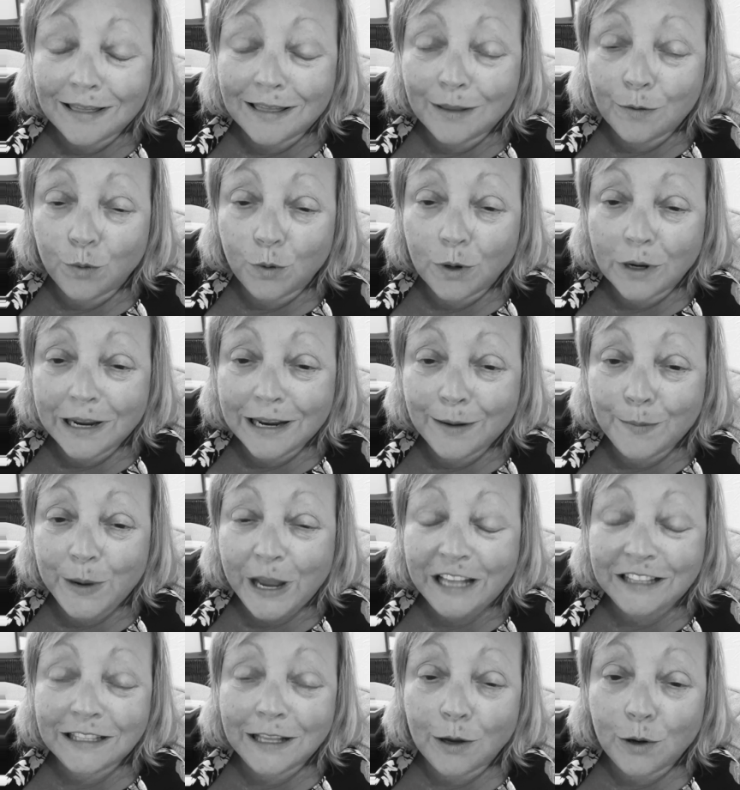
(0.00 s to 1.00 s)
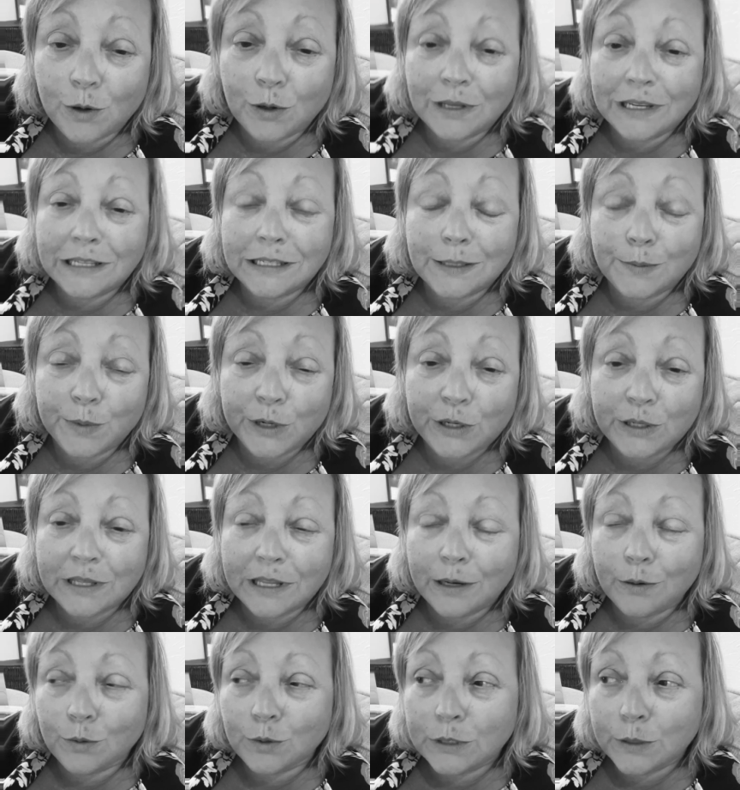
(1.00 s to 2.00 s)
What about the Holy Spirit
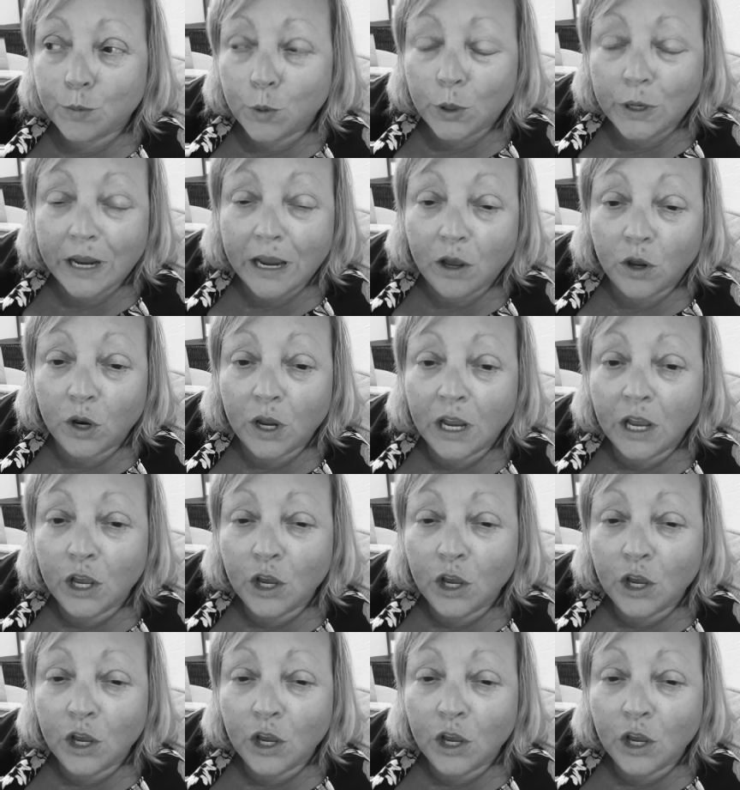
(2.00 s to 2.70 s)
that was poured out?